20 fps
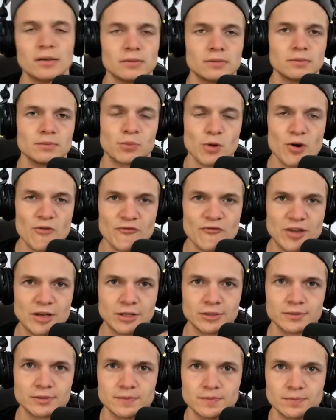
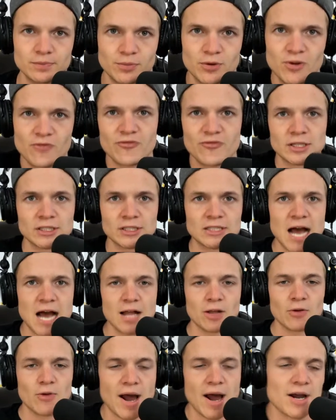Broomfield,
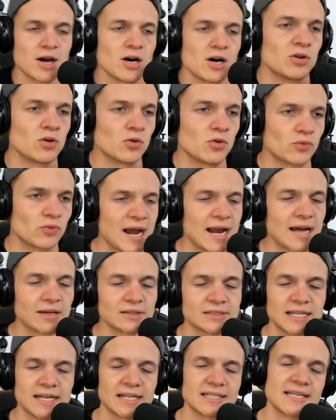Colorado, right
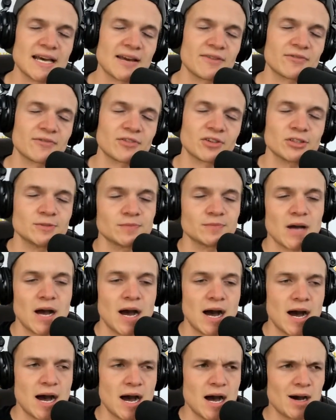outside of Denver.
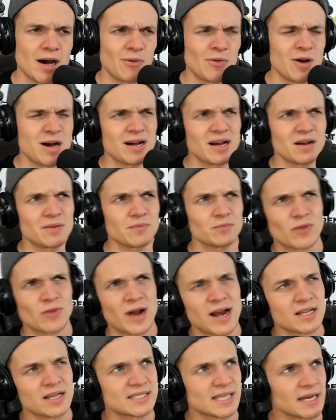Right
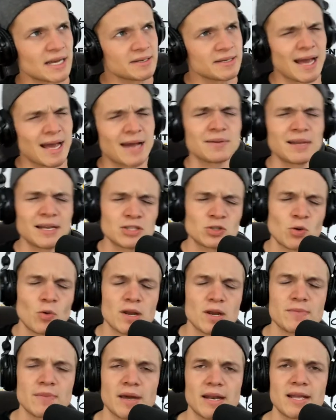outside, like
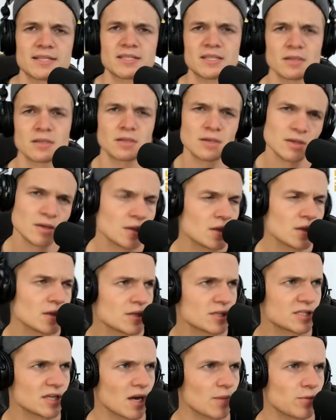20 minutes. The
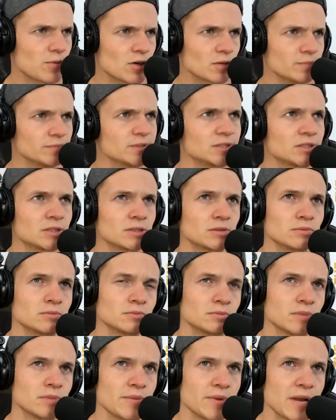suburbs.
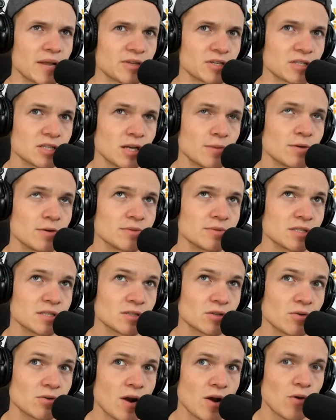Maybe not the suburbs isn't
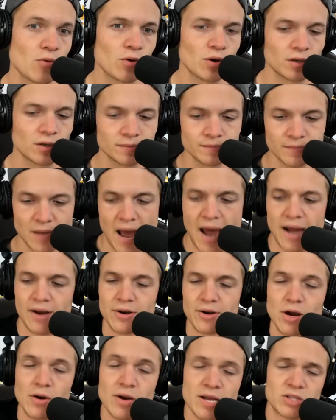the right word. I don't
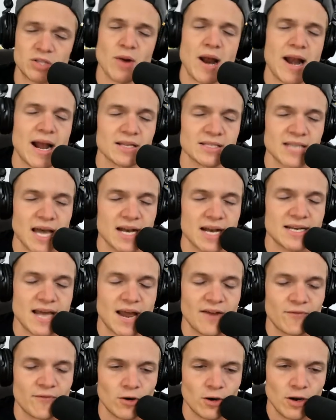know. It's right outside of
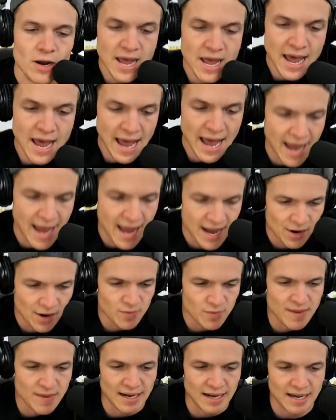Denver. And
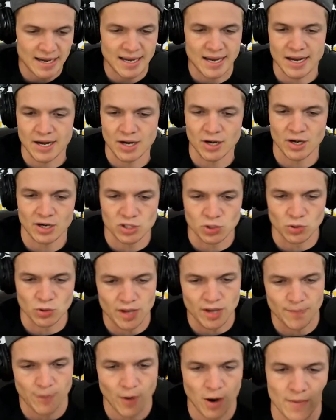we made it here to the
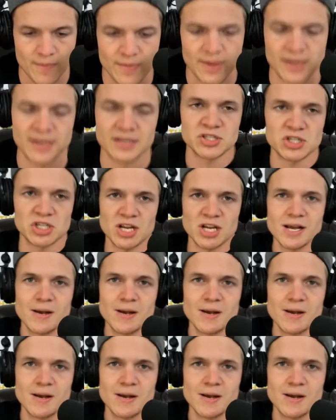apartment